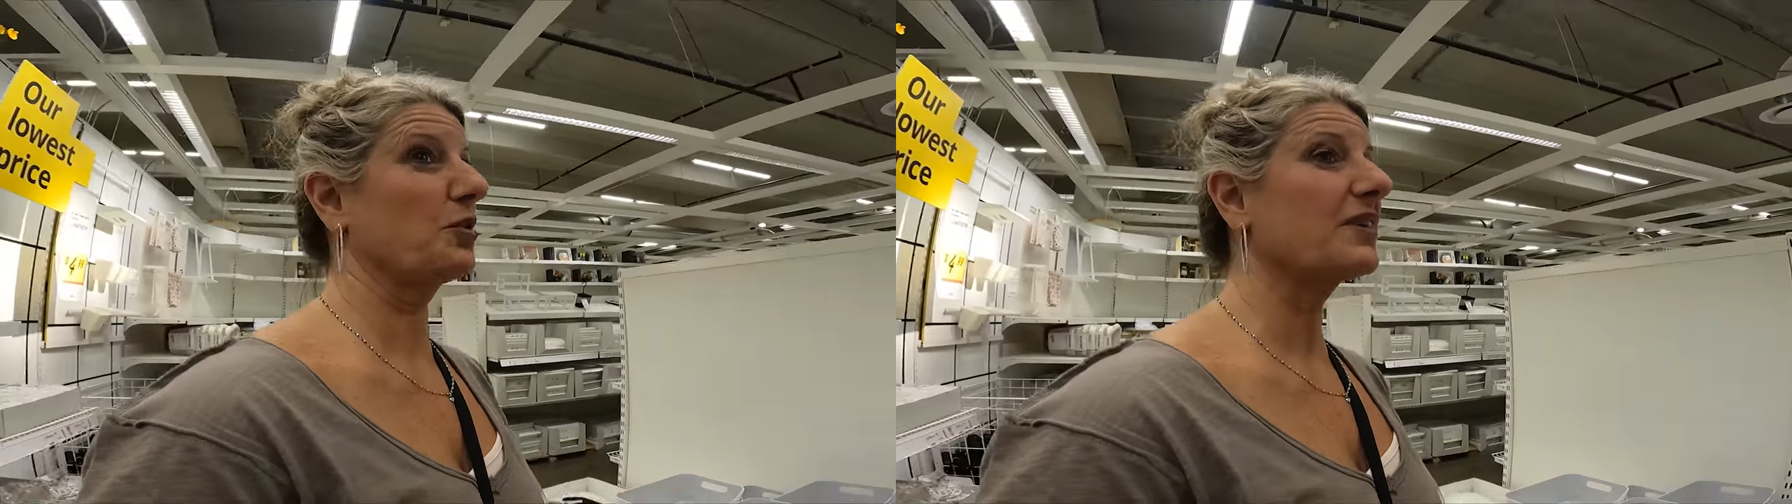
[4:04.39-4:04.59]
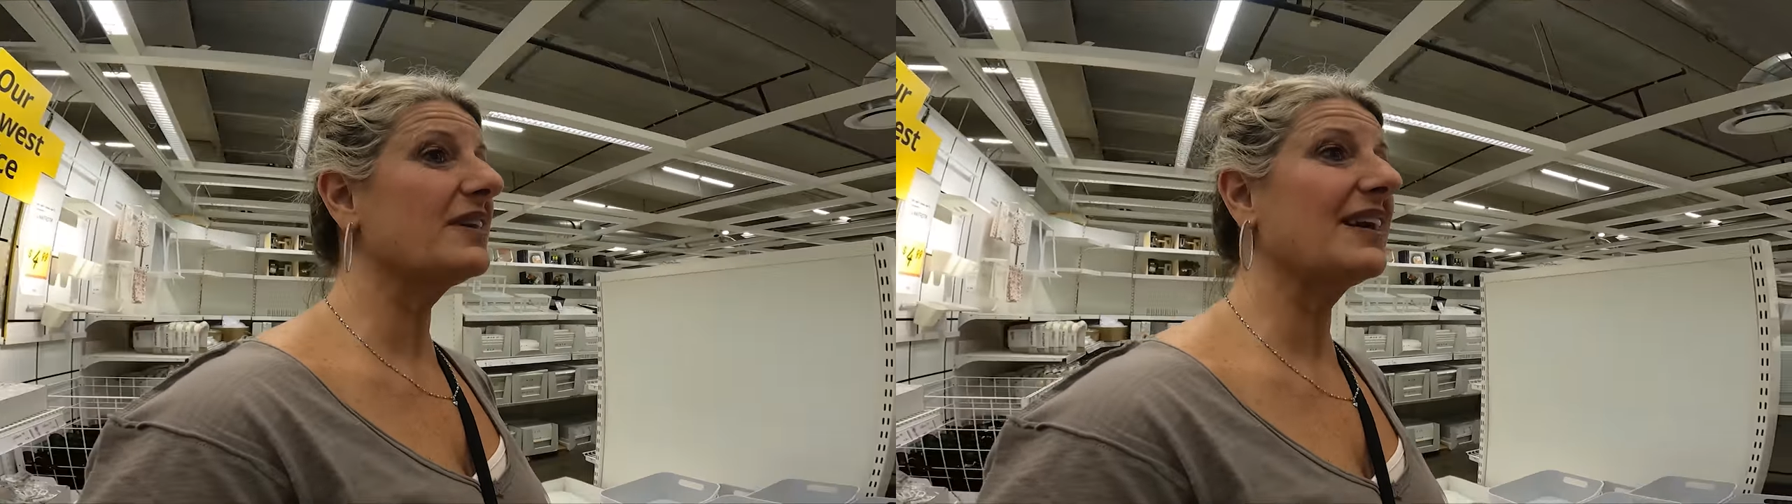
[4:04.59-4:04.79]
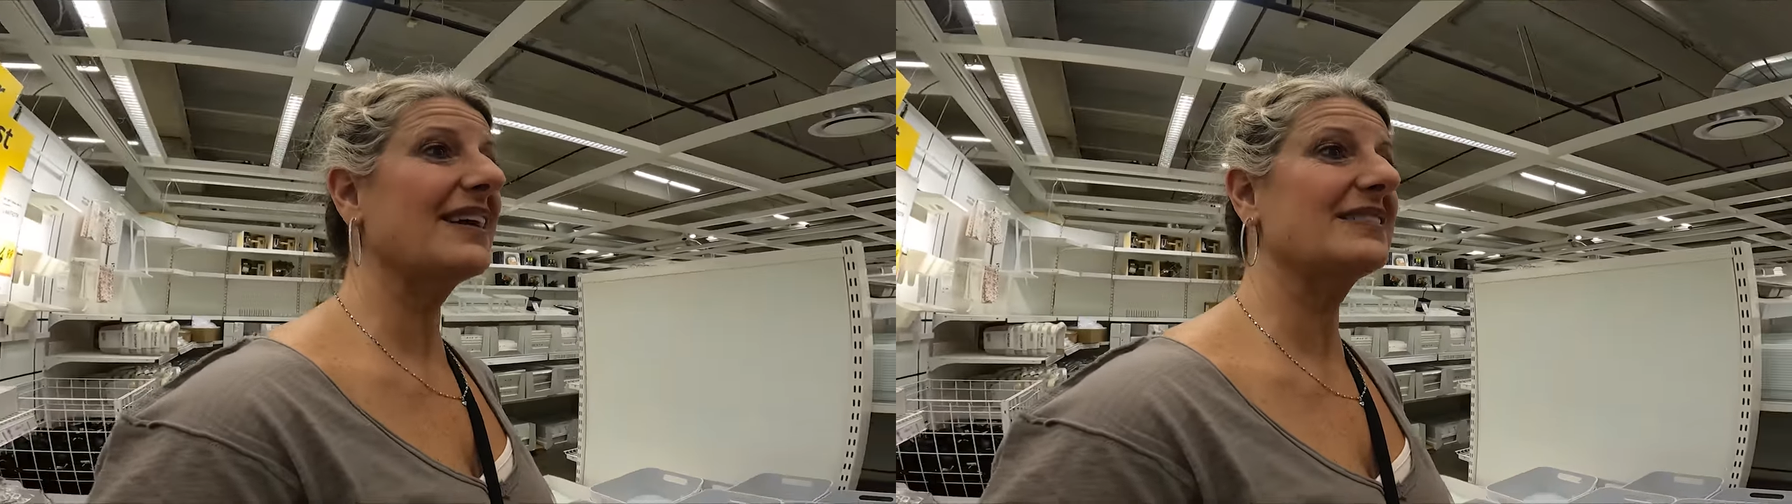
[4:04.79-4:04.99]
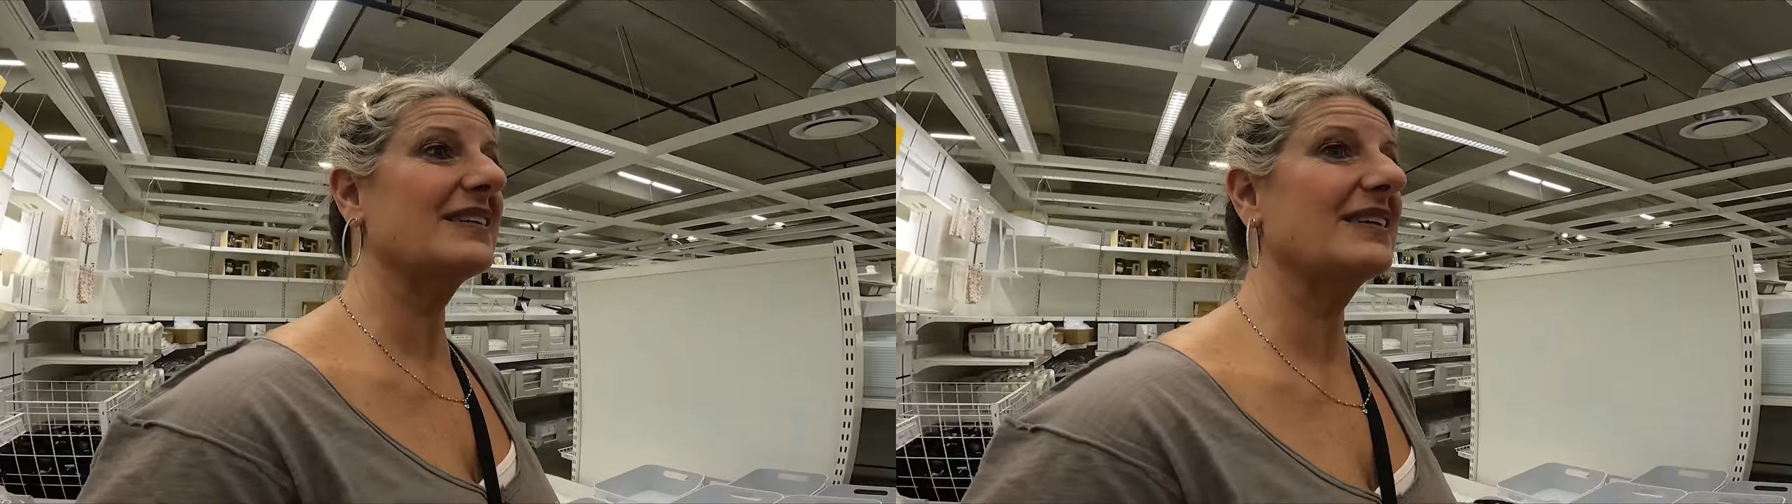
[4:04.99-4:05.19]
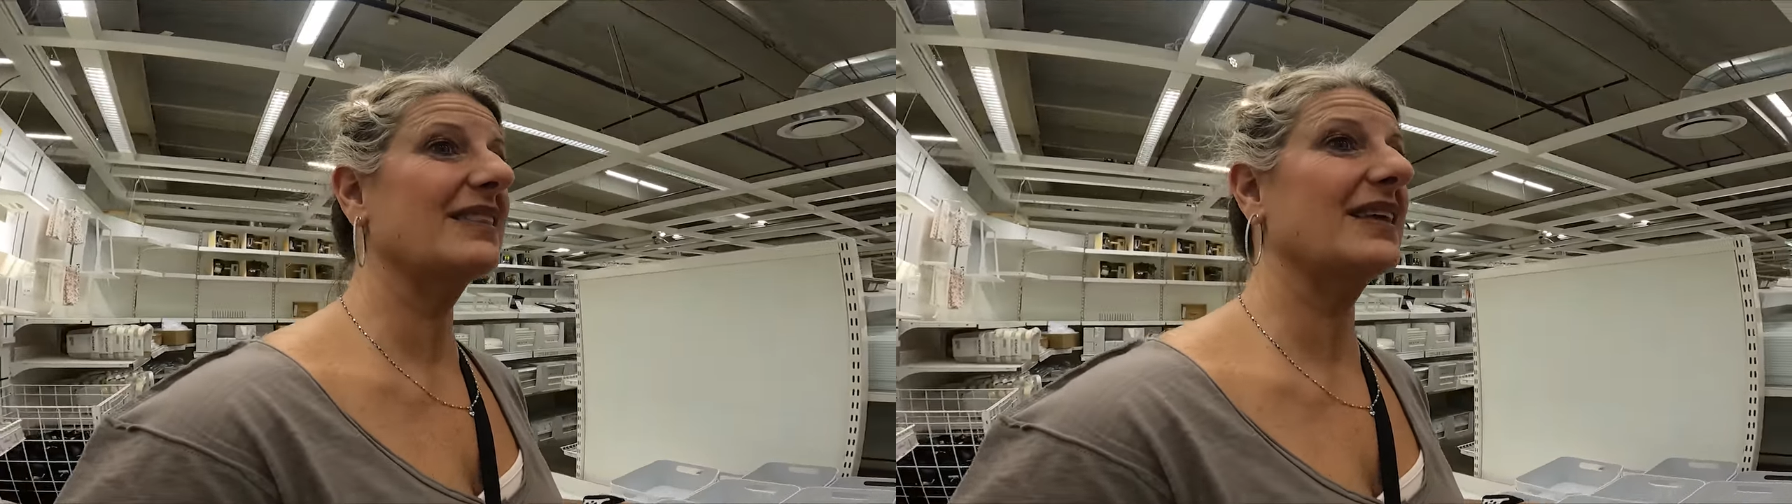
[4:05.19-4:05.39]

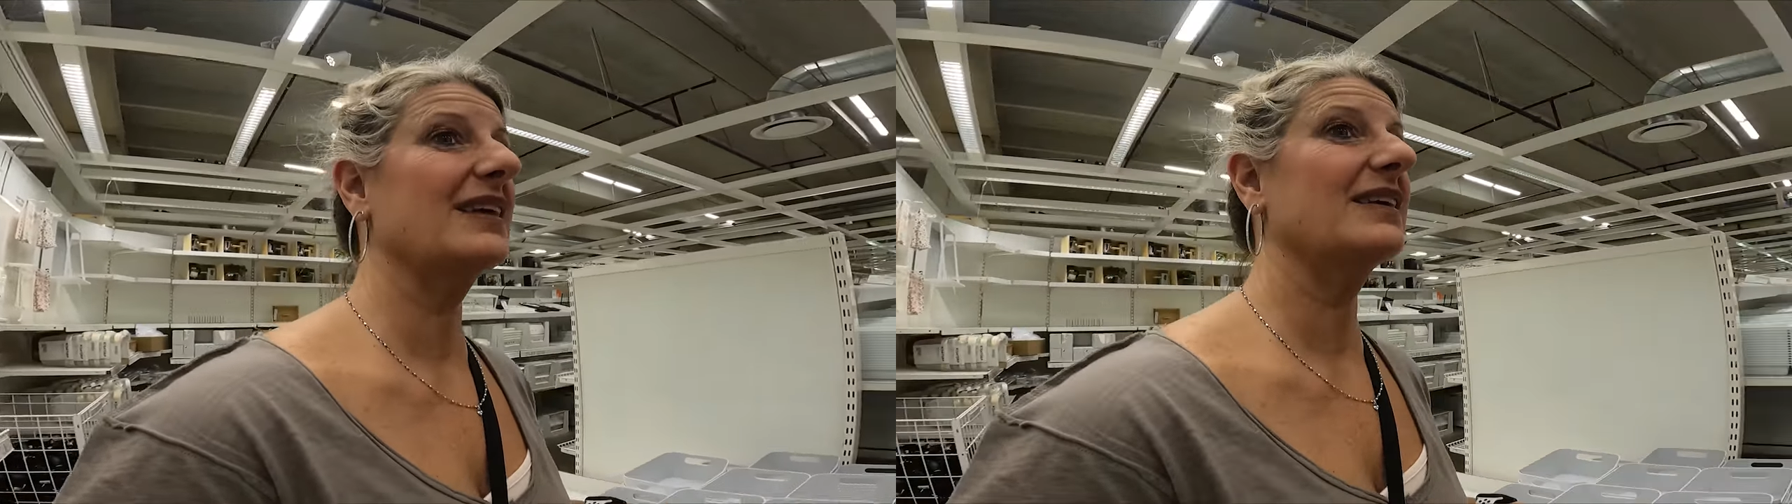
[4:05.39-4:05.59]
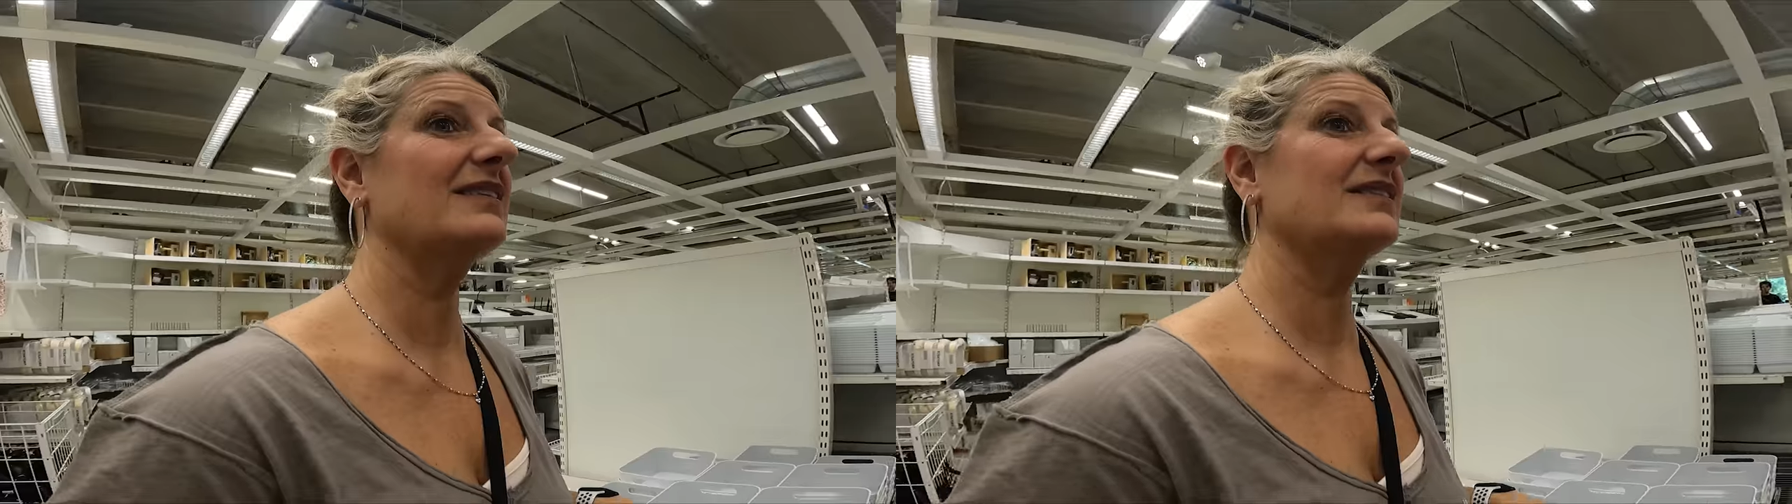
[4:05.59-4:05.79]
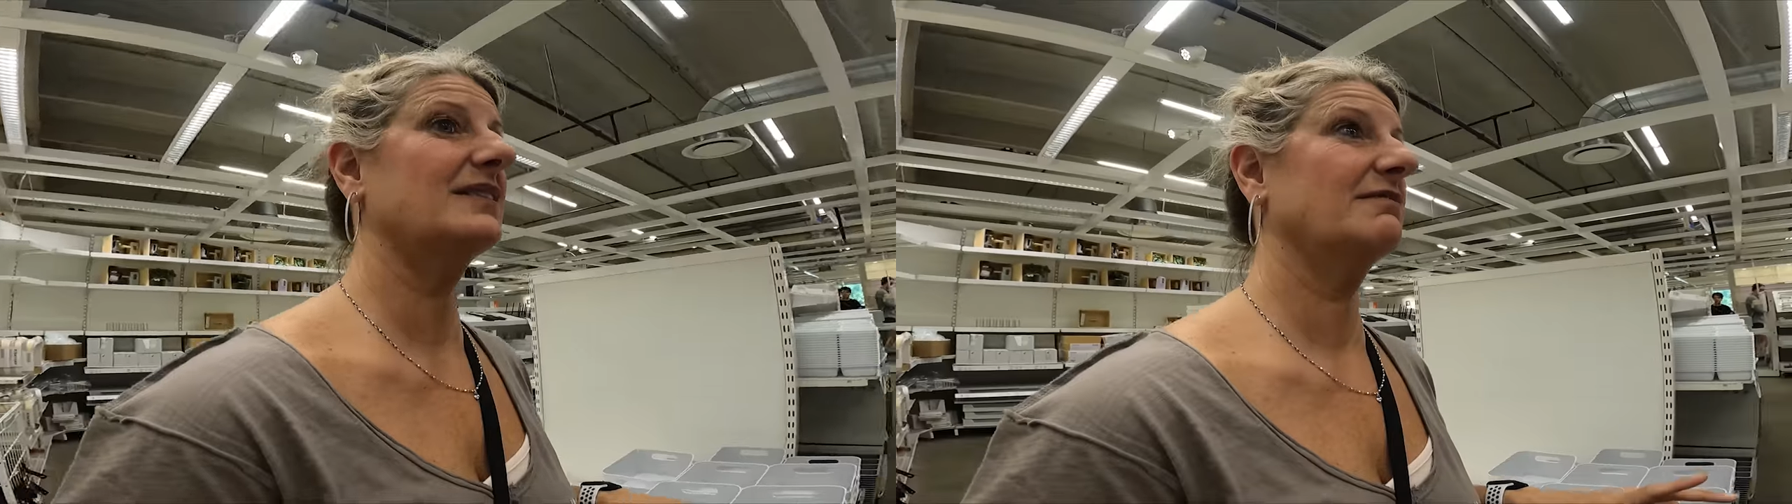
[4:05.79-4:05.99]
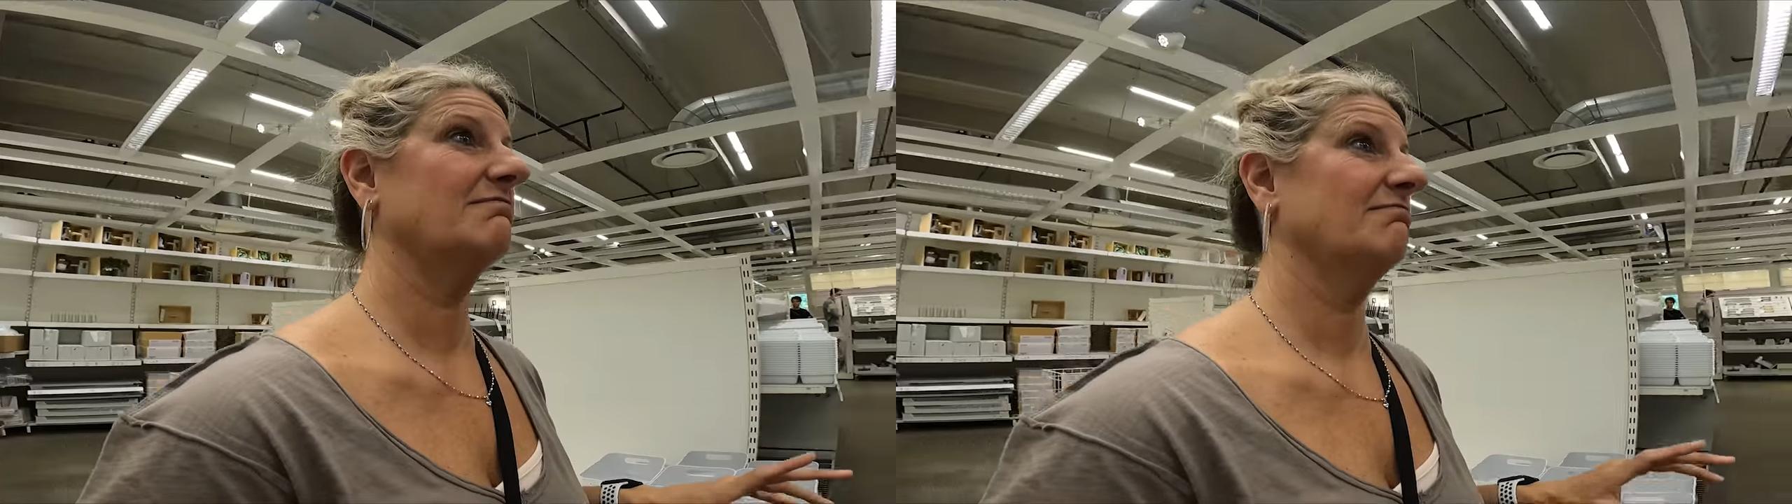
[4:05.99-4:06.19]
organizing things.